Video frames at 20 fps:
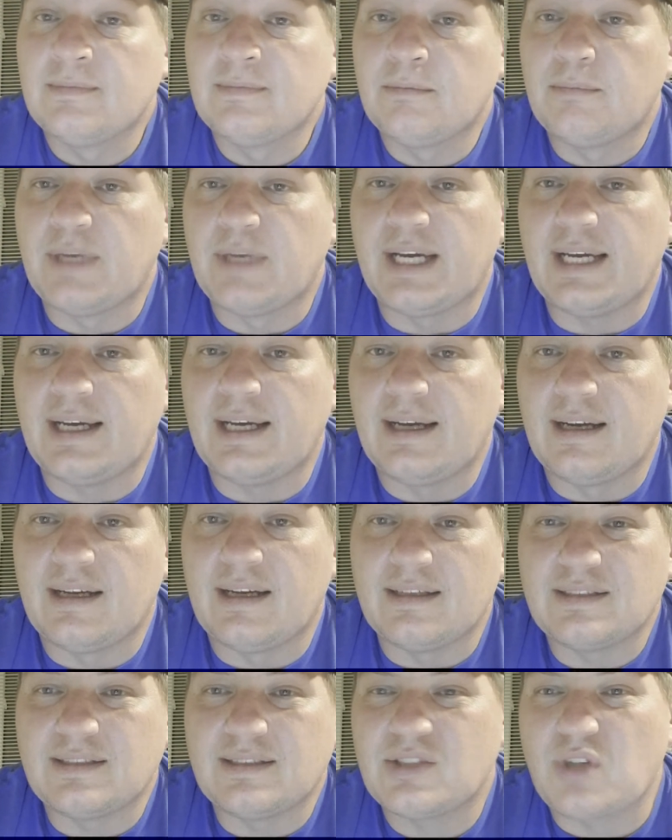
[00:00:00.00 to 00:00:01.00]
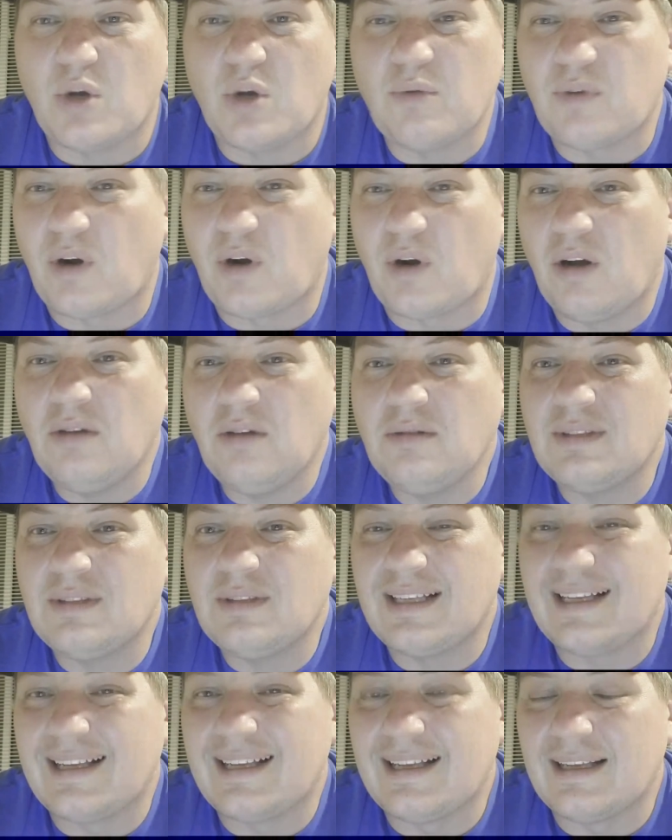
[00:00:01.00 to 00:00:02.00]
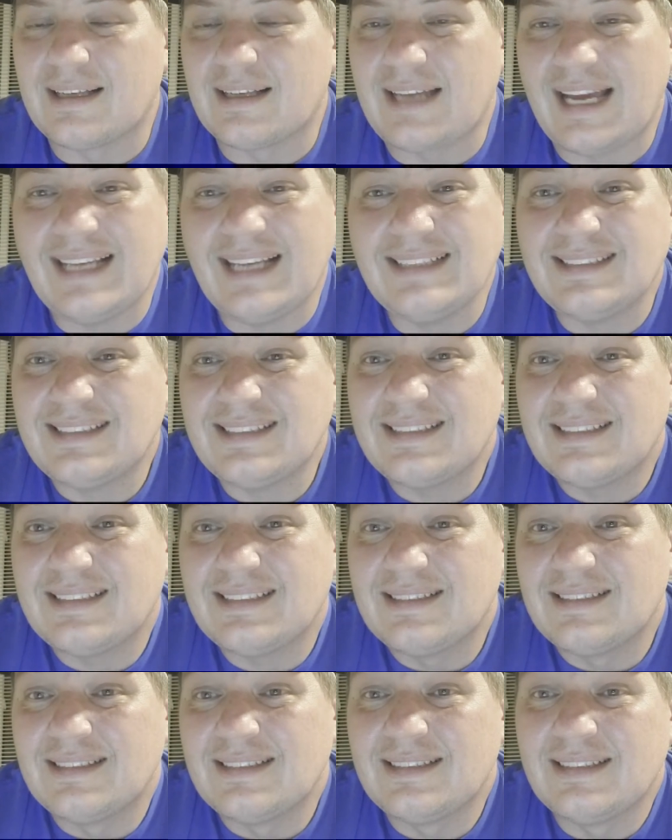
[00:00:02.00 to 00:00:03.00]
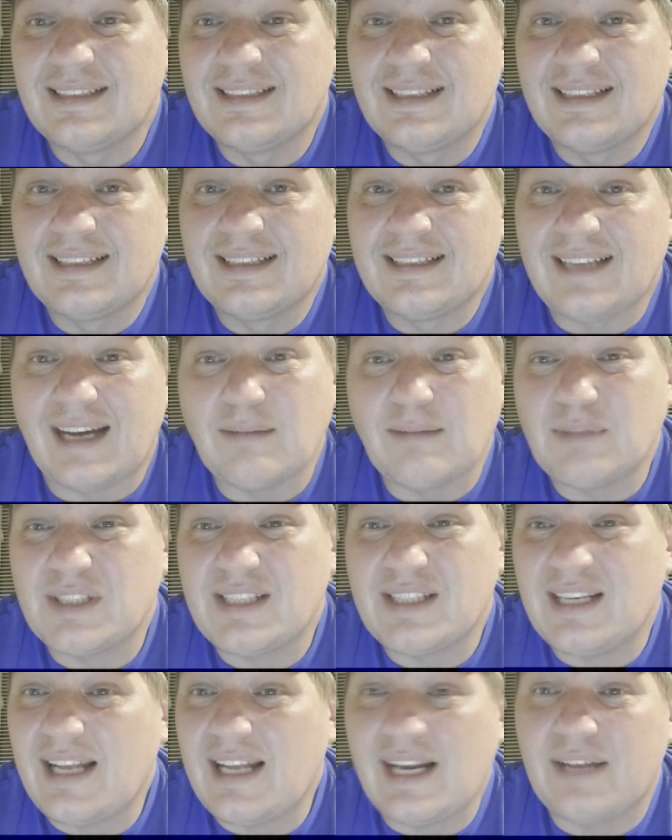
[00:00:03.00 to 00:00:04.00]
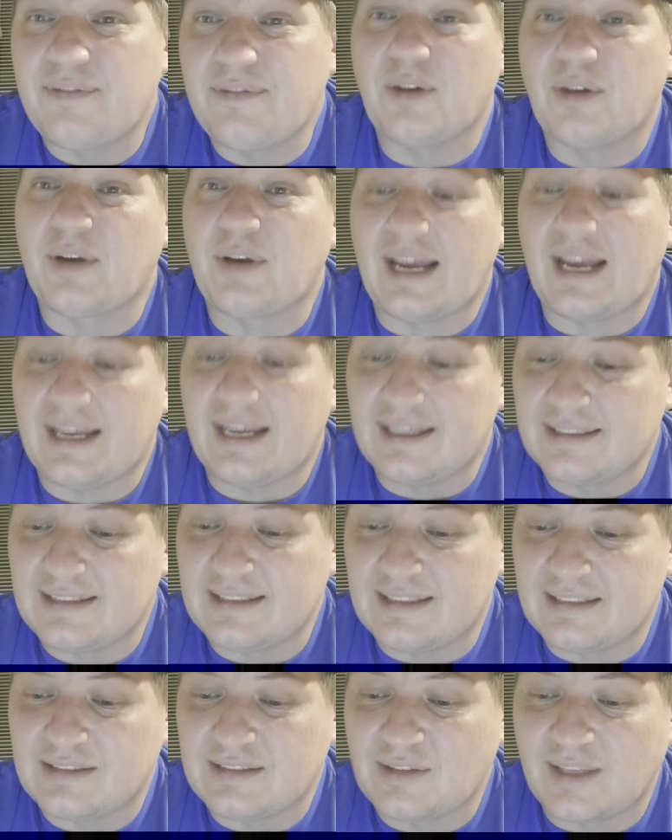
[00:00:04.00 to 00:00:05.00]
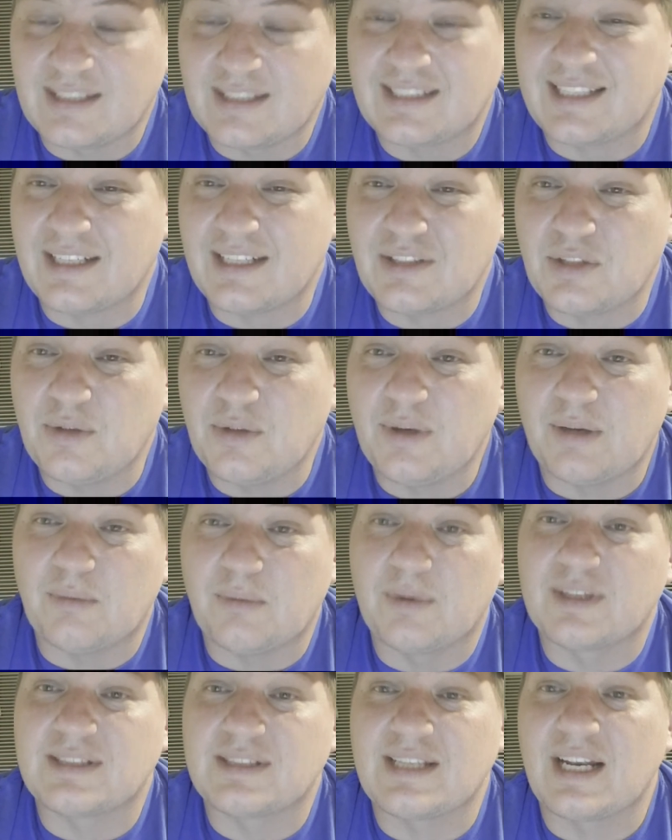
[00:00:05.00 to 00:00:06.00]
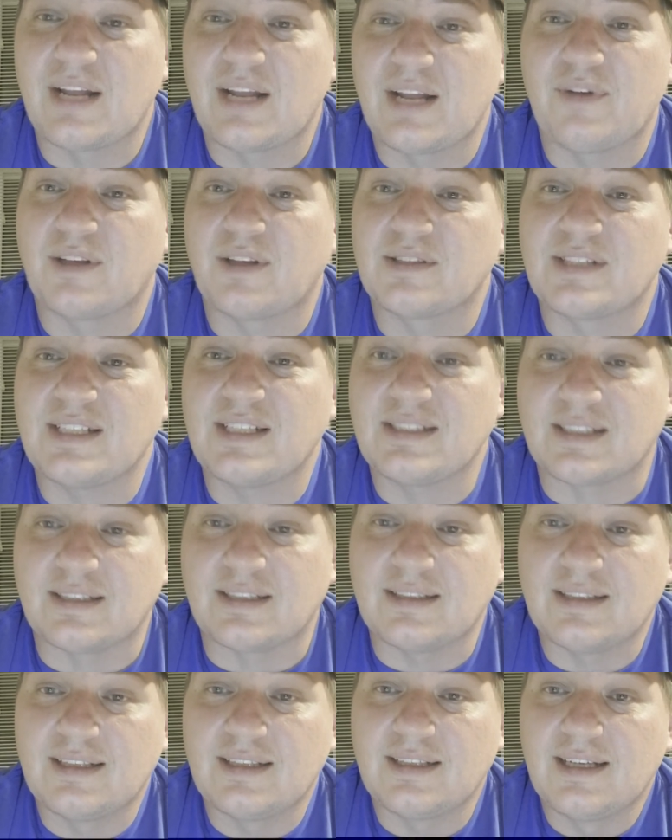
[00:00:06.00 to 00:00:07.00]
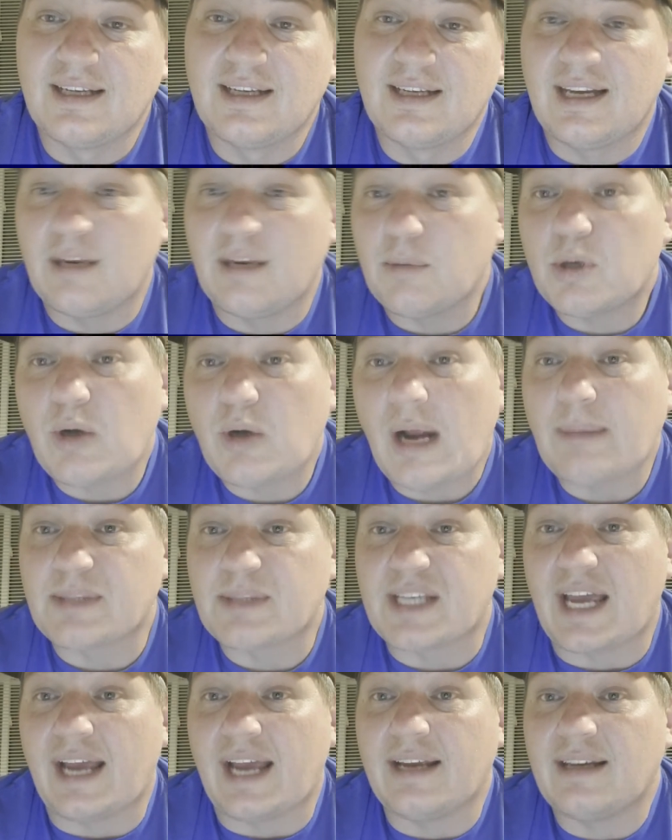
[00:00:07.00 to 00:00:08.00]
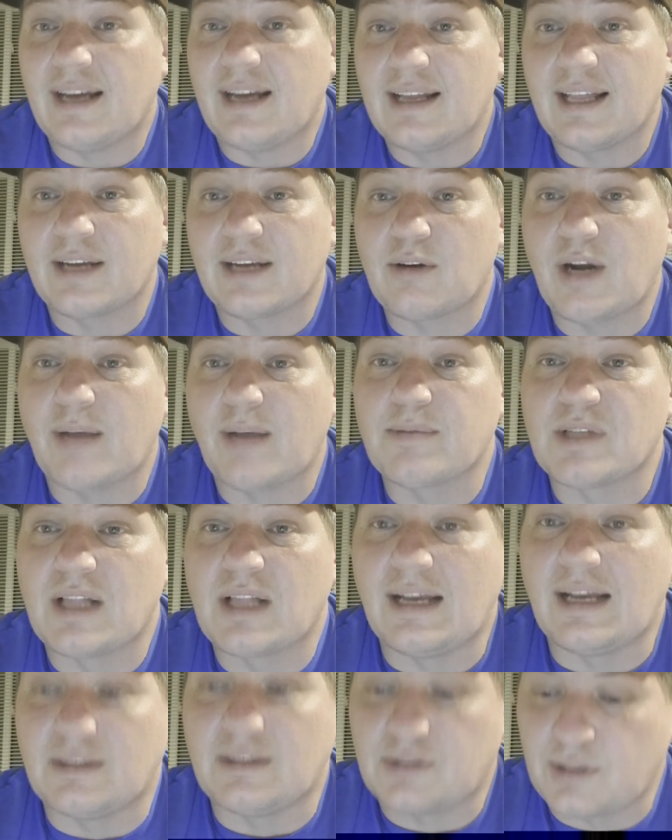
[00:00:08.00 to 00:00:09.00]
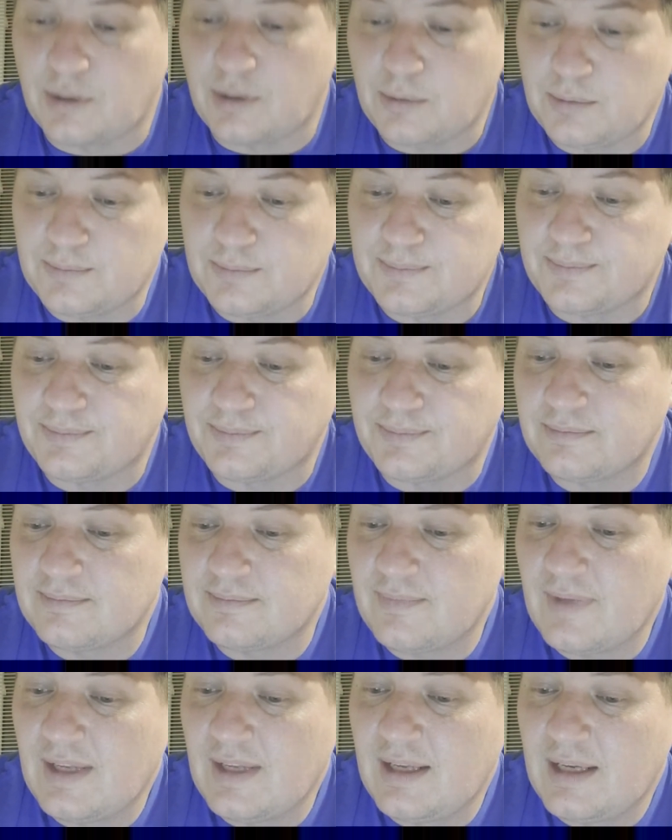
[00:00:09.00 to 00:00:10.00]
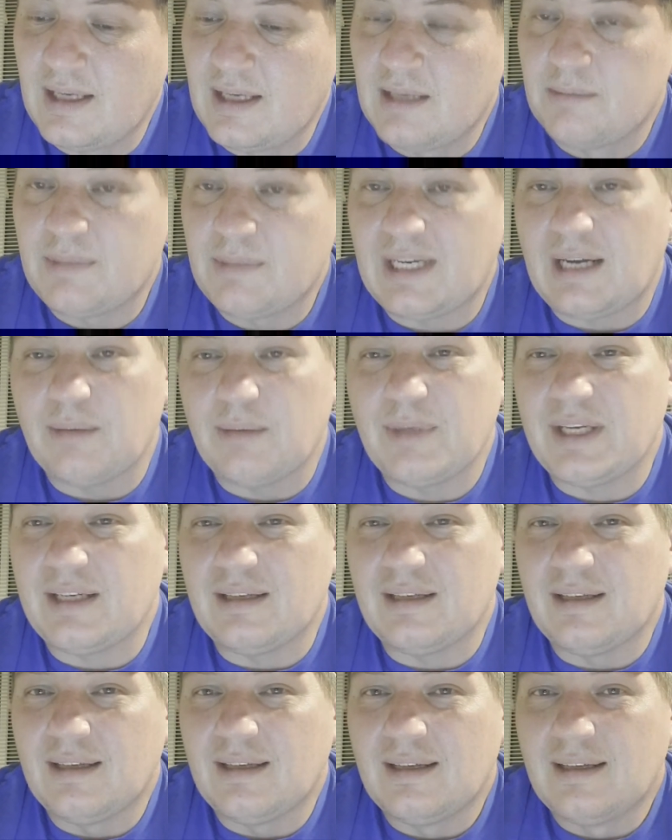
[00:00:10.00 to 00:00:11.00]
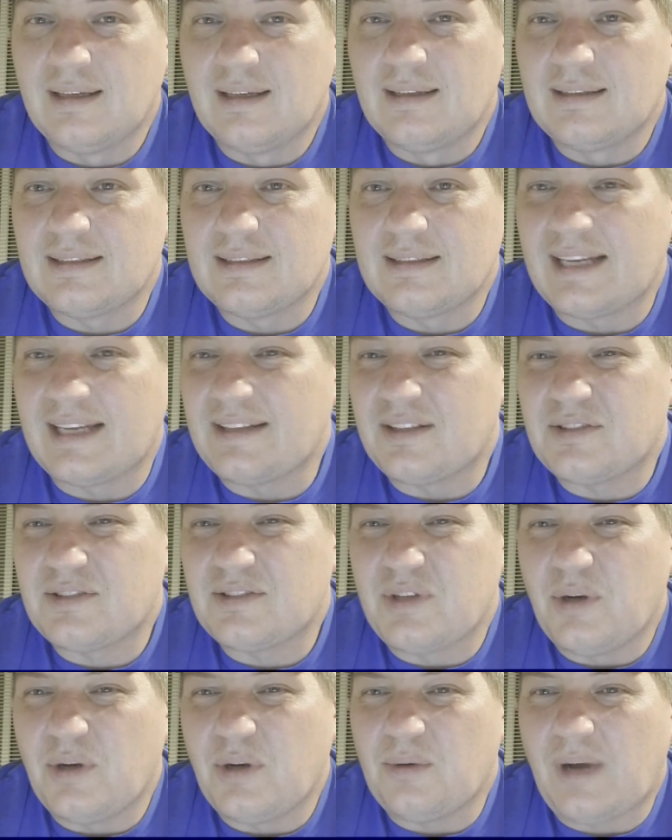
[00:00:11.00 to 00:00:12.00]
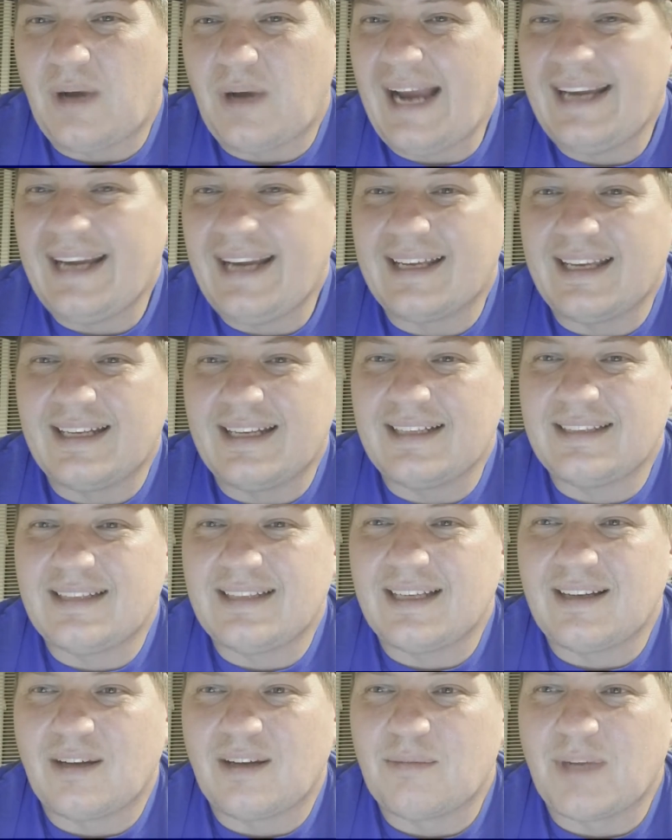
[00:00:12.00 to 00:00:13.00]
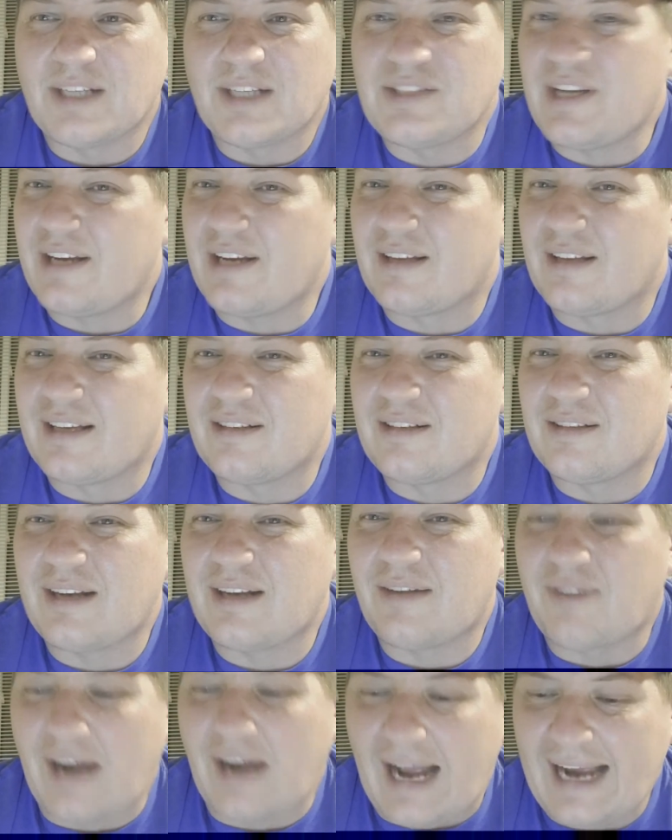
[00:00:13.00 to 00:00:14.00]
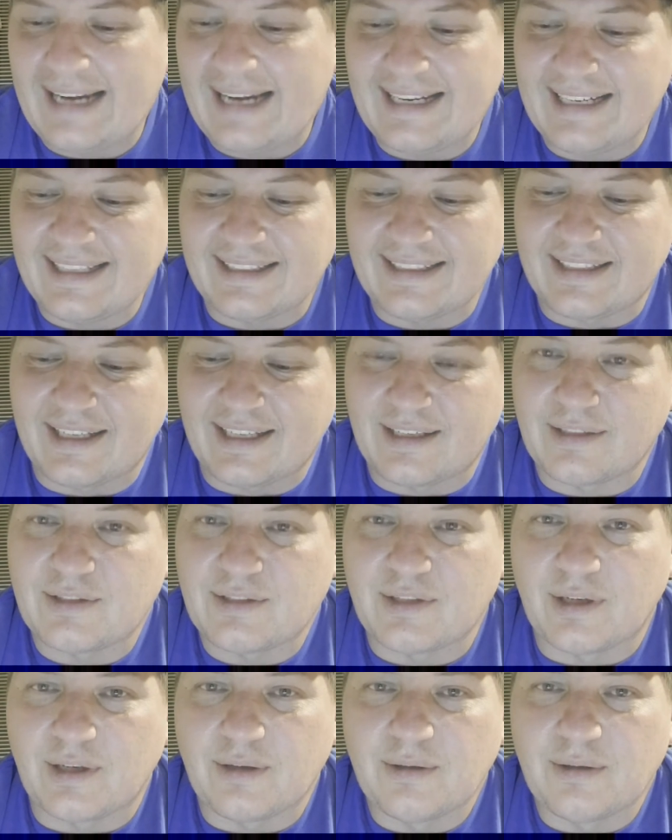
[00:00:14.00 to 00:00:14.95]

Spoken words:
But just overall, guys, I'm just an NFL guy, and so I stick to it when it's NFL season. And I'm a craps guy. I like craps a lot. So, I mean, yeah, there's no hiding anything on my channel. I don't ever hide anything. So.